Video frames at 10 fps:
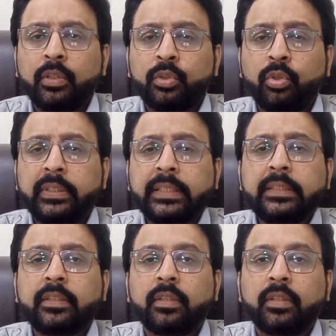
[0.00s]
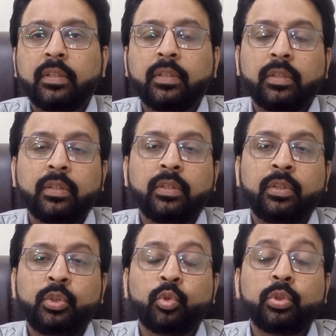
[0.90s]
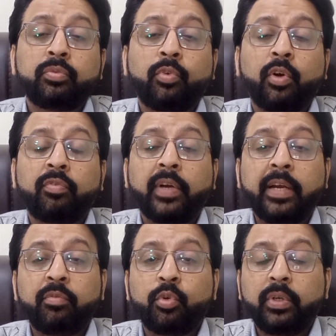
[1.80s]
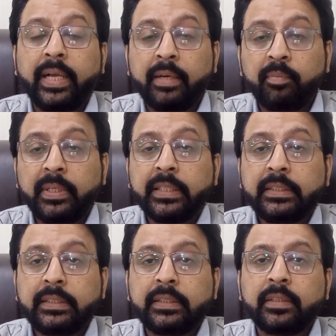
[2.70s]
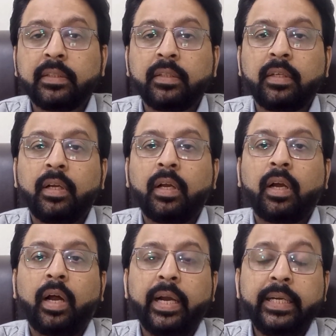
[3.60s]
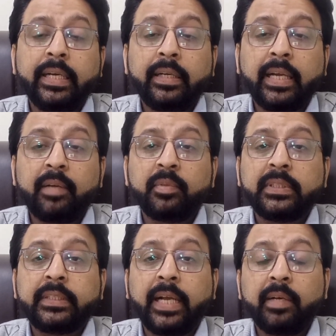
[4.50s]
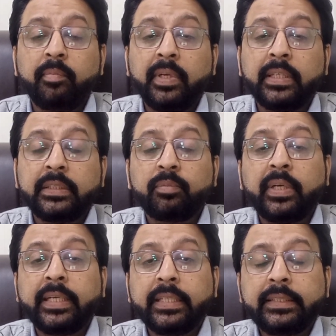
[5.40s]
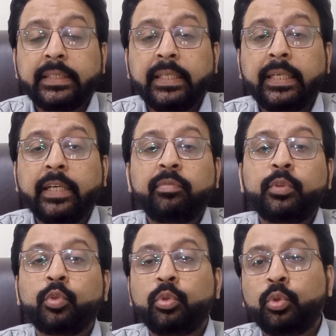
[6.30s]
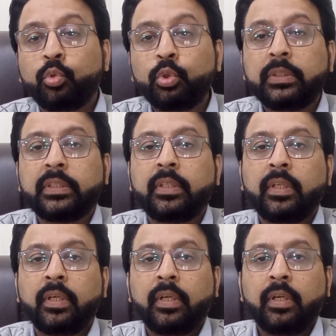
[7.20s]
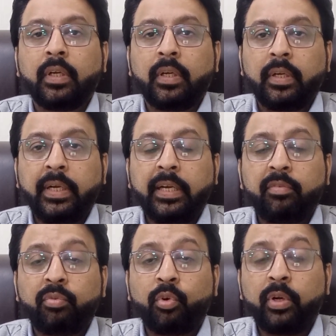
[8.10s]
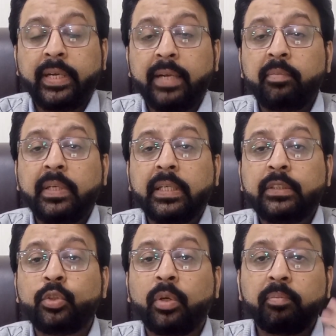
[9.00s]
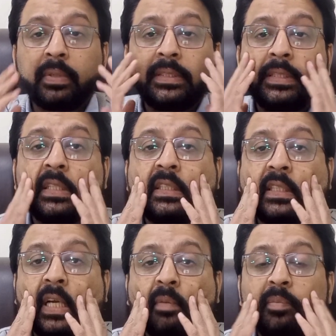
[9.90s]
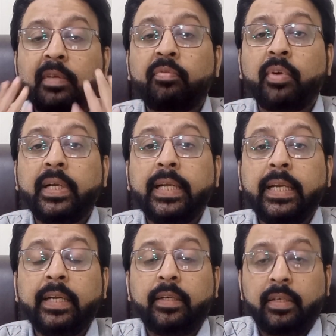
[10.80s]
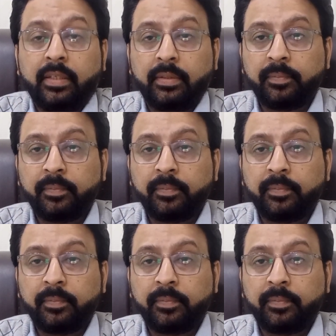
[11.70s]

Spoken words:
So just use for 5 to 10 minutes. Ideal time is 10 minutes, but initially if you use it for 10 minutes, your muscles can be fatigued.